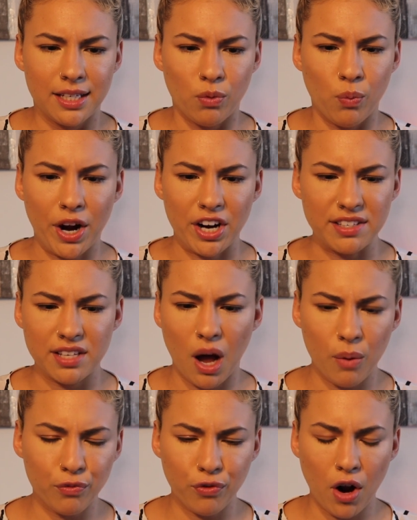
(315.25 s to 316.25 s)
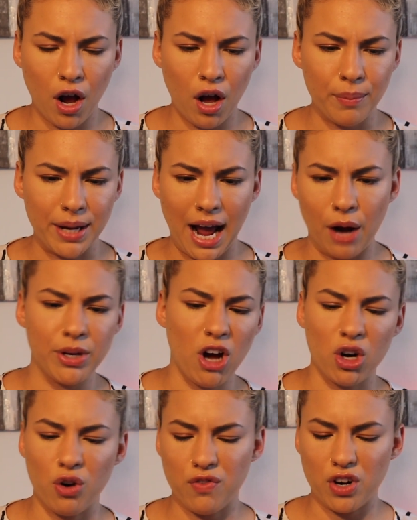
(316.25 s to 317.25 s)
where he's come from and how he
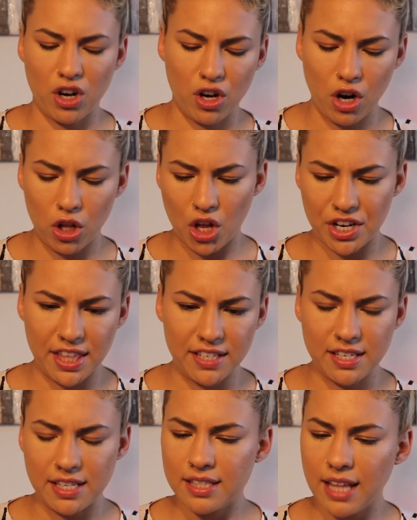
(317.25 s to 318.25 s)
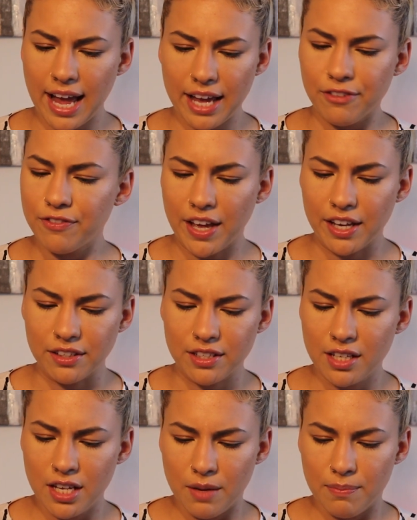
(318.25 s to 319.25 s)
got over a lot of things in his life
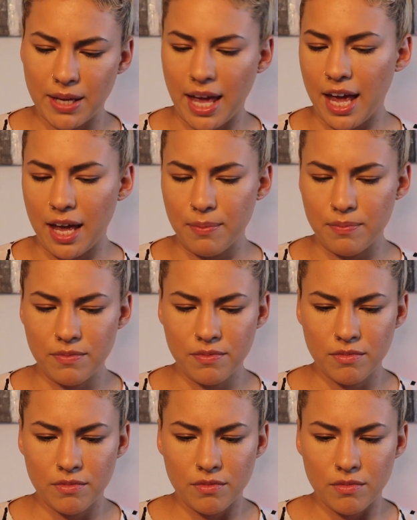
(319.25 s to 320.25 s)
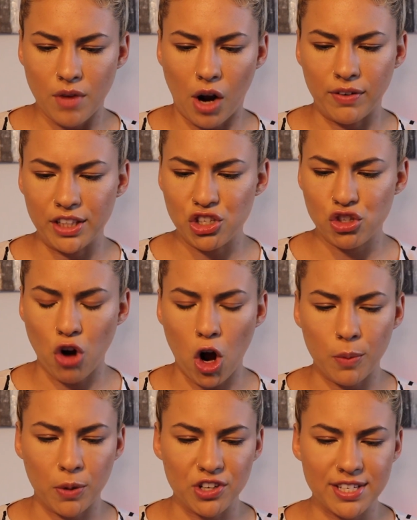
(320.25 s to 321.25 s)
and became a really
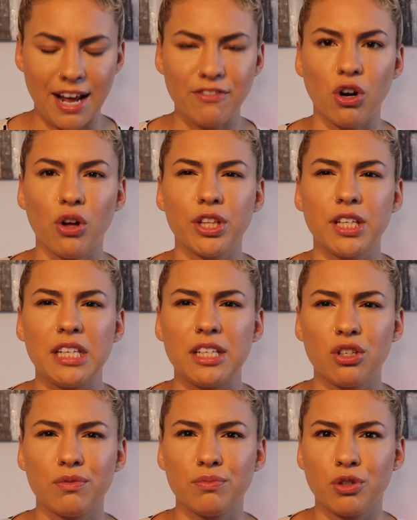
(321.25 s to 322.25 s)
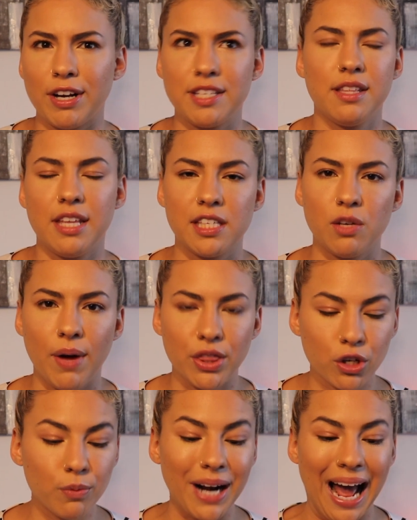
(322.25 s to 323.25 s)
strong person after all the crazy things he went
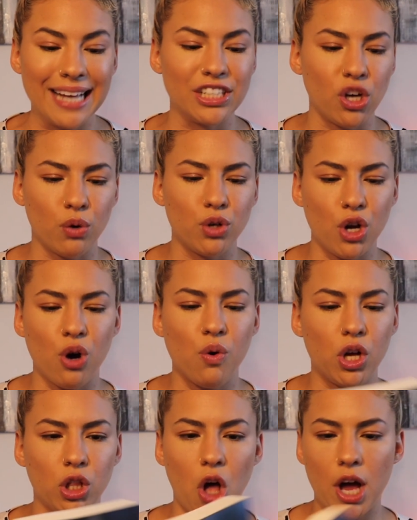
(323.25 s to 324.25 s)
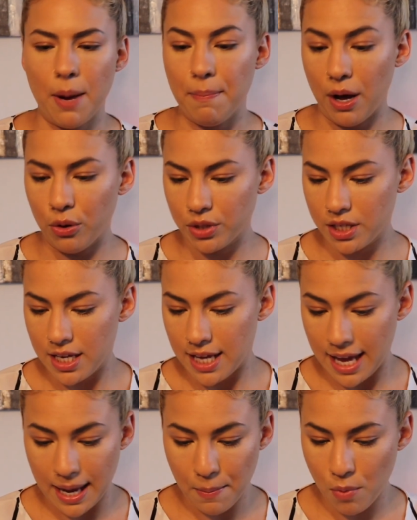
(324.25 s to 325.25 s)
through, but I don't know a lot about
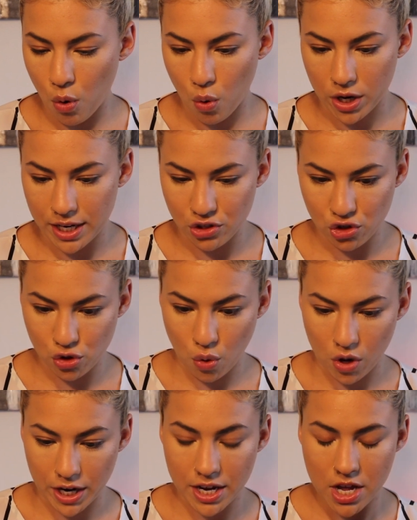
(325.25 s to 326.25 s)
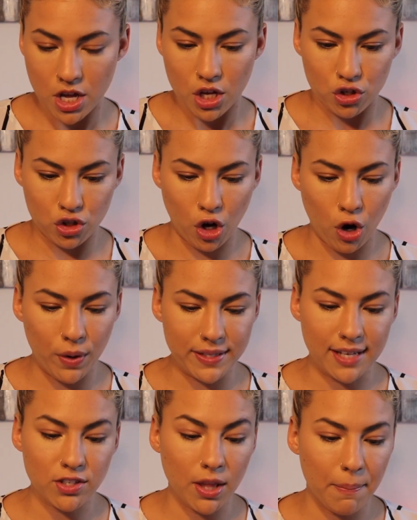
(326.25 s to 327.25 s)
him or his story. So
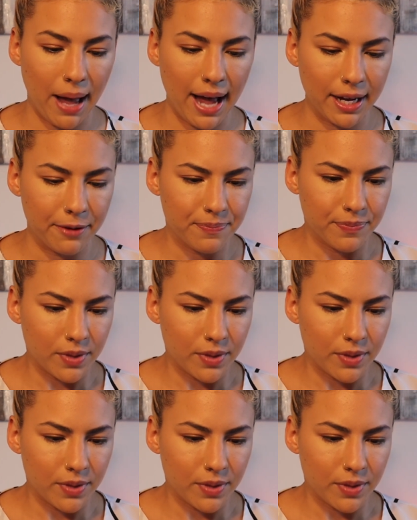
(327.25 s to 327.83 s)
it says on the back,